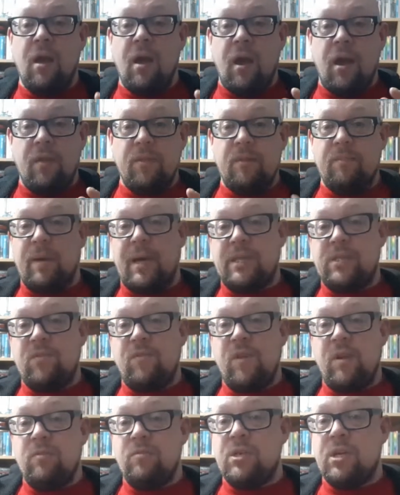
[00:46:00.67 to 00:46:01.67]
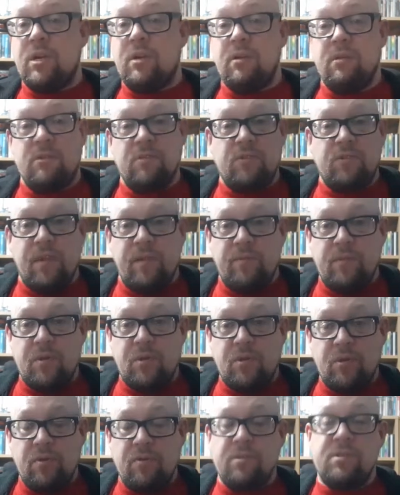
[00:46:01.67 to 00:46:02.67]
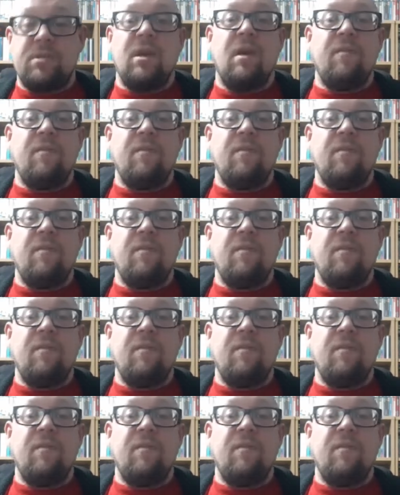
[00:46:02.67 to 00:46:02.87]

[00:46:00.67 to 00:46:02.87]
Uh, the band's future seemed assured.